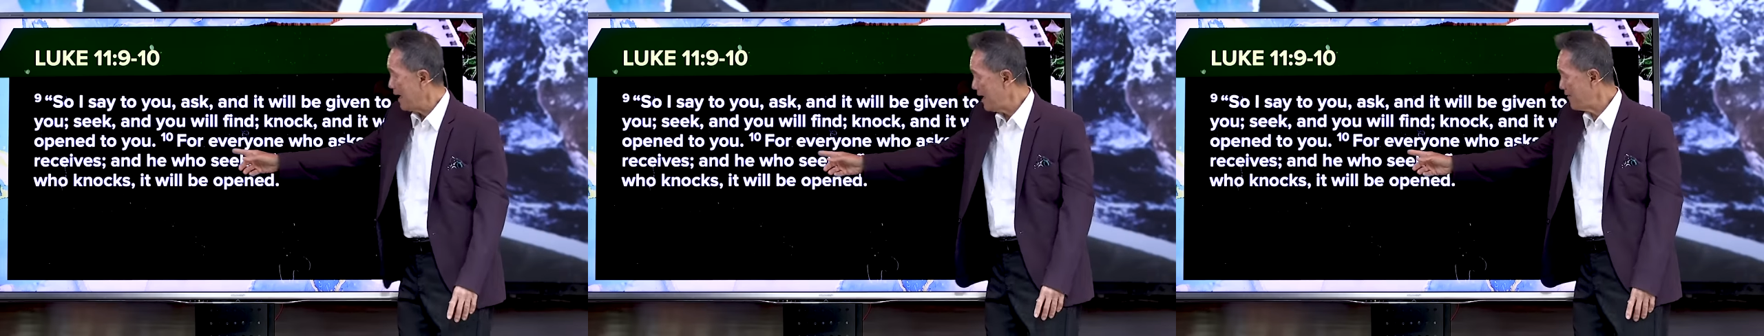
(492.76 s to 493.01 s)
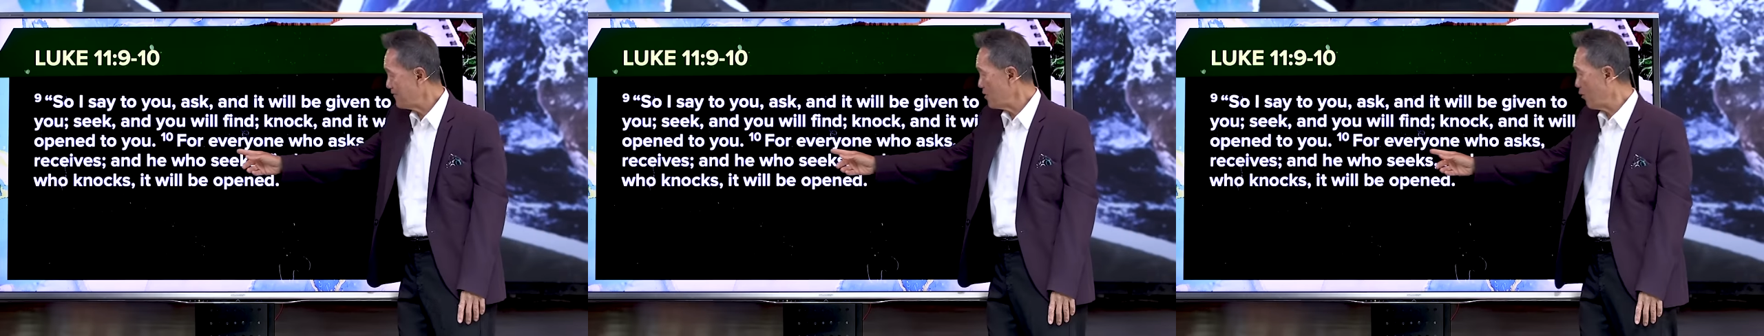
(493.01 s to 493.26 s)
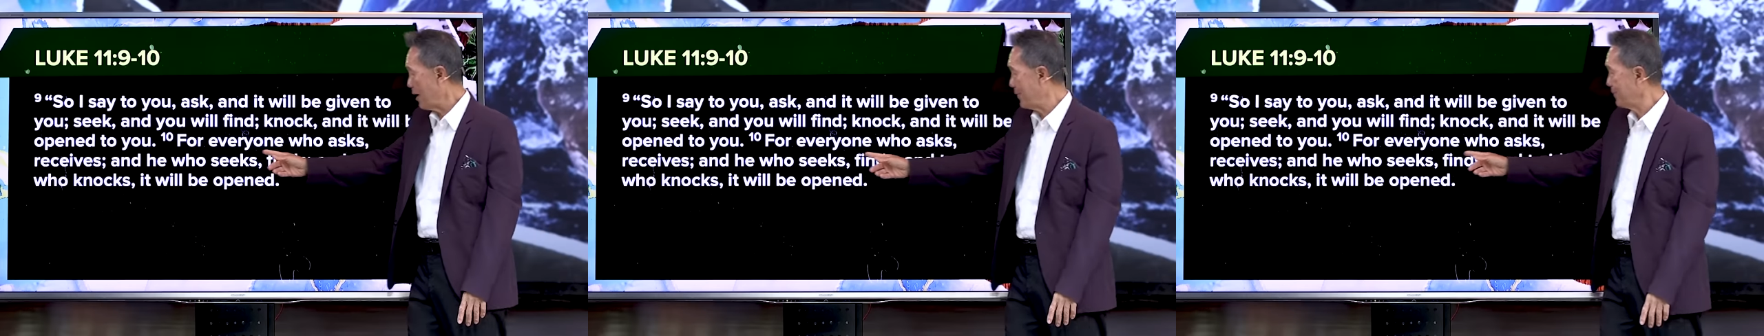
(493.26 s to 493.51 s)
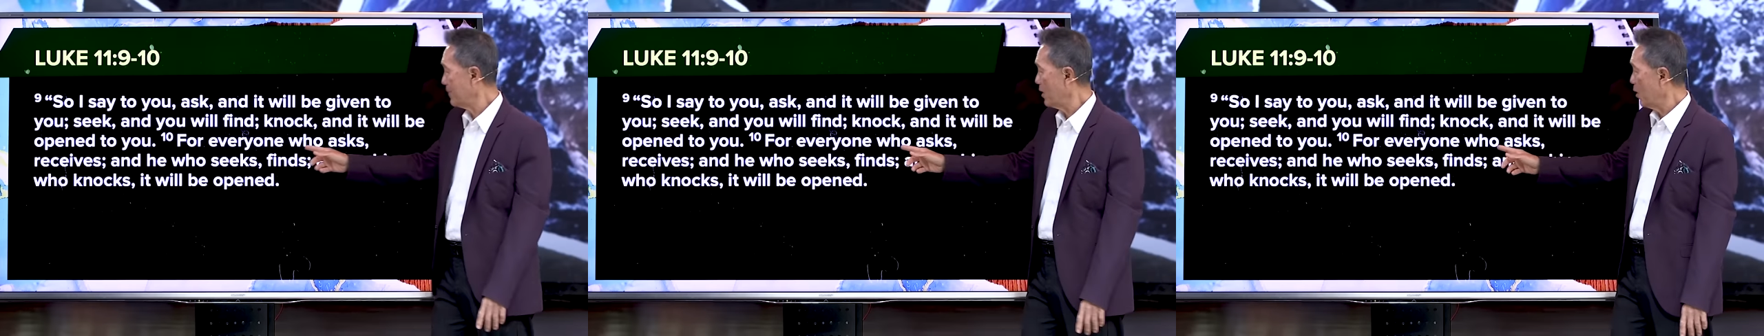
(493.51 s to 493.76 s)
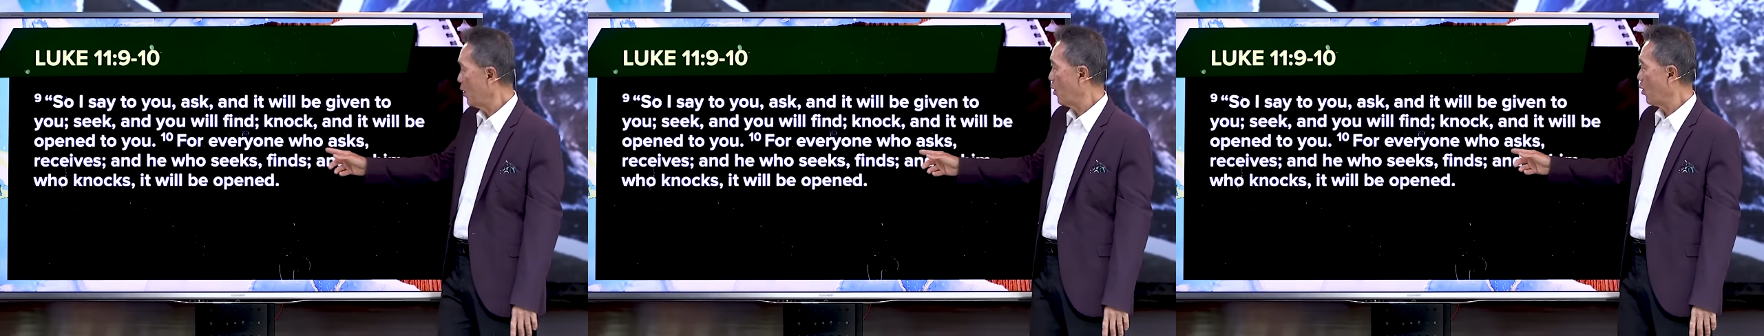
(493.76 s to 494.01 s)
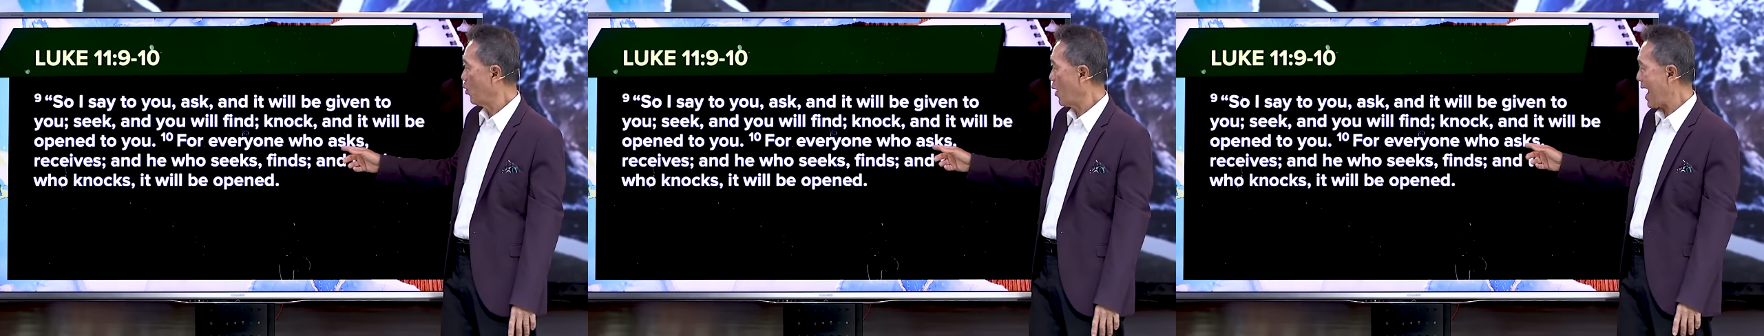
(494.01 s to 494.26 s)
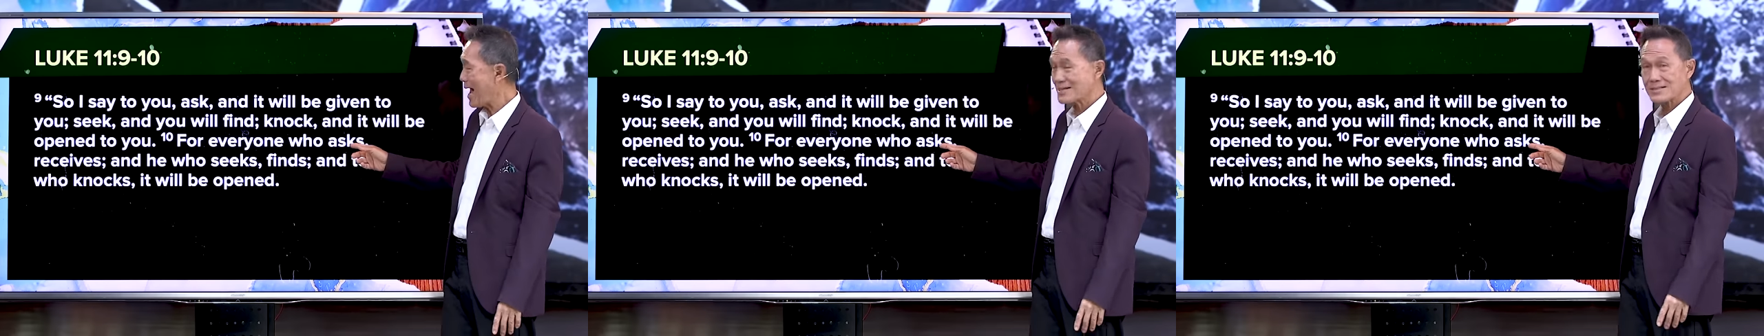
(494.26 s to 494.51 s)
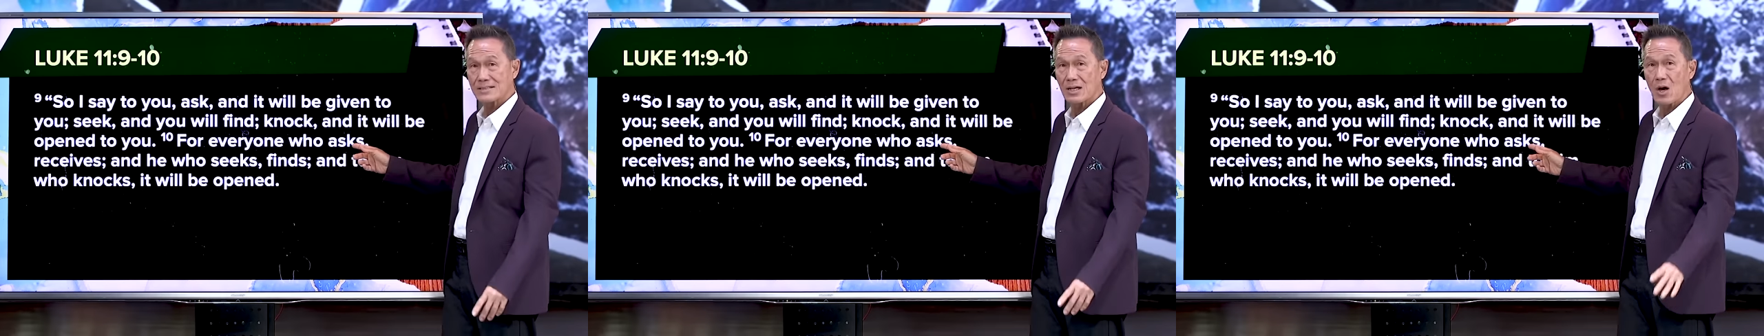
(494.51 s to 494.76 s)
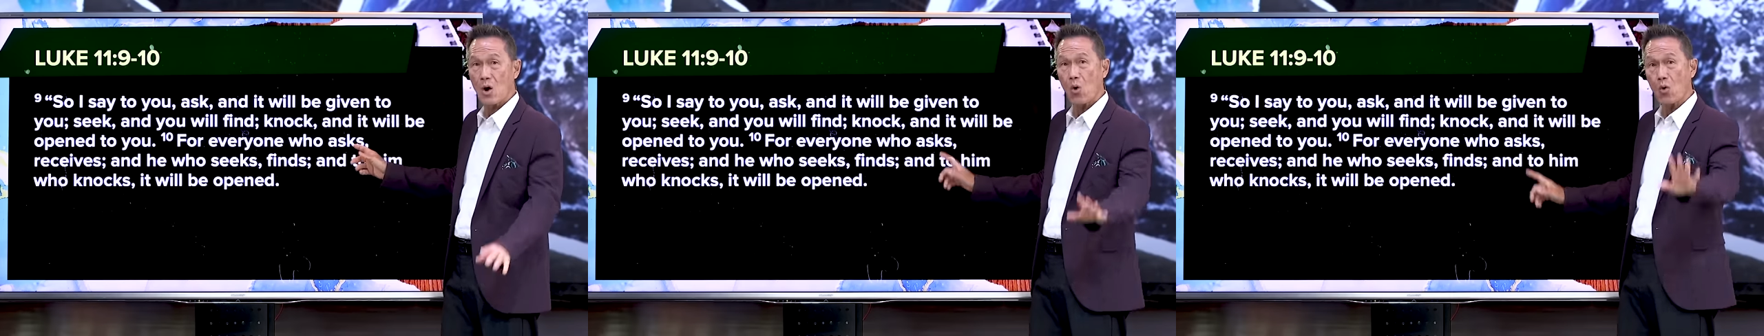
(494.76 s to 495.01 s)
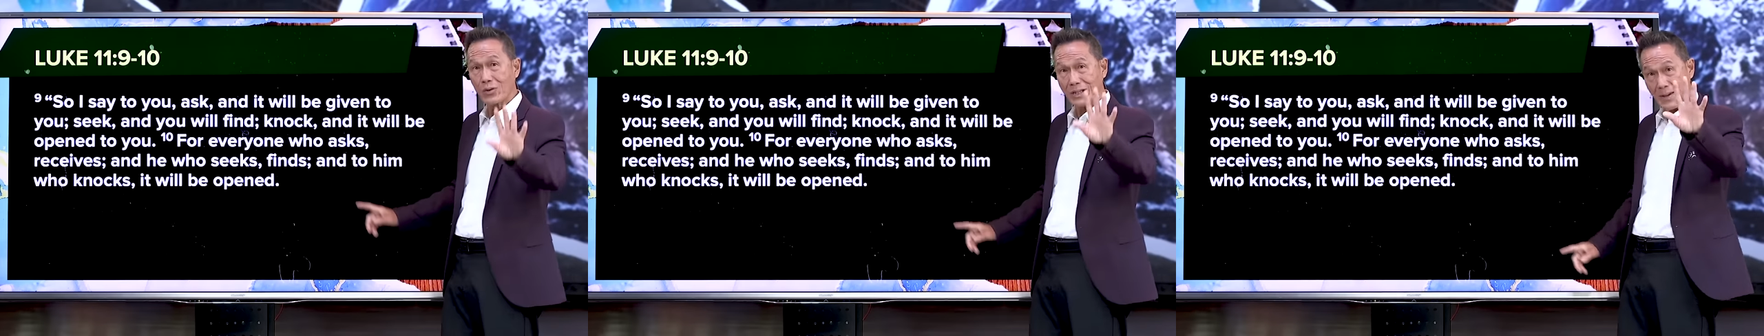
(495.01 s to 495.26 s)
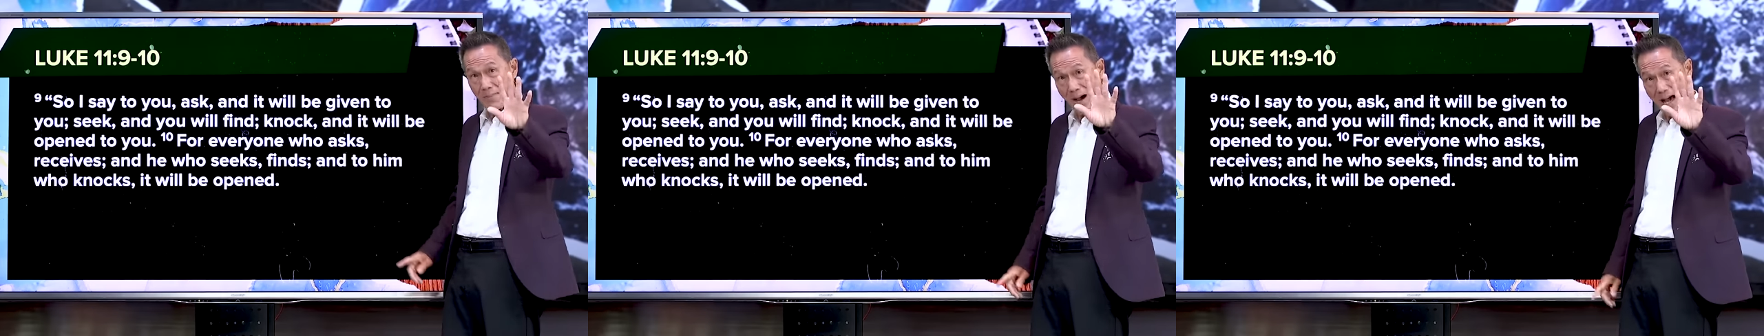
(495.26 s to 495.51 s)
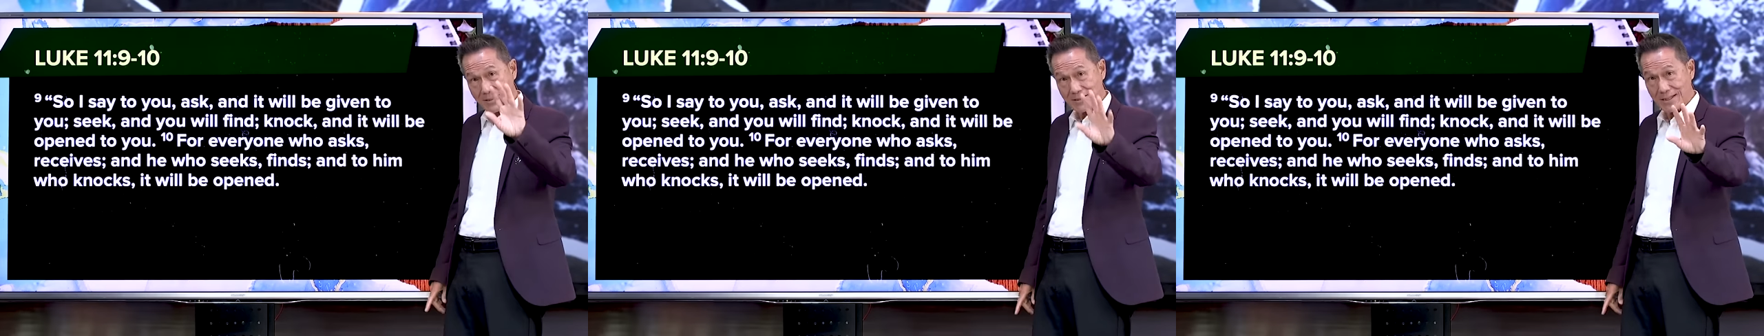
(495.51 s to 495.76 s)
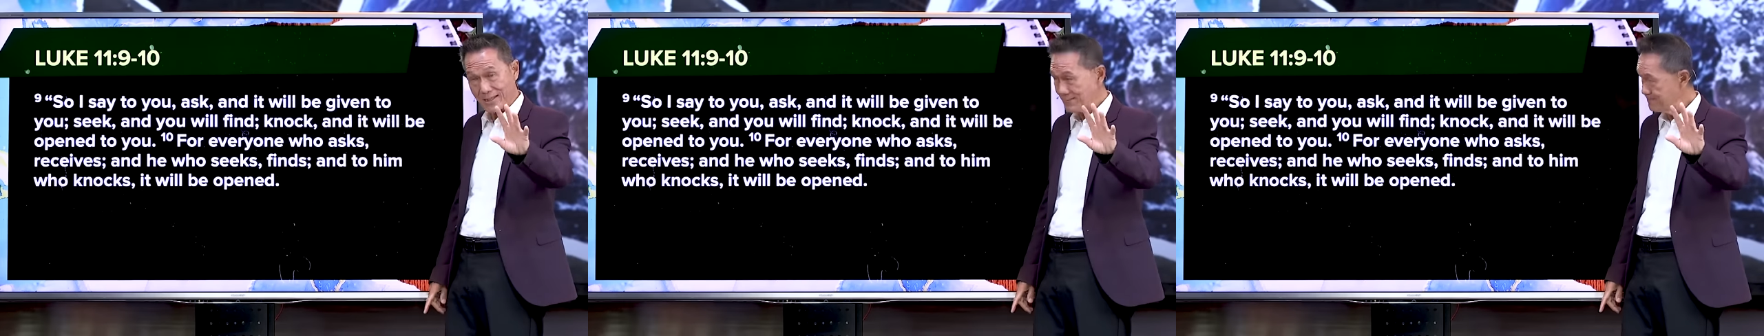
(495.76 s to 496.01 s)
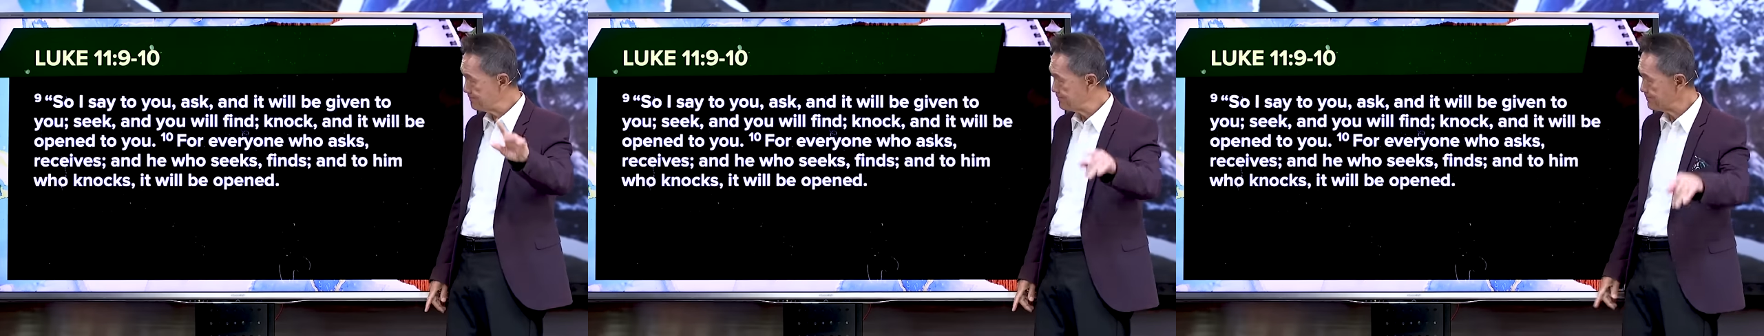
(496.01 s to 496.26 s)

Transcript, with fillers: Everyone who asks, who keep asking,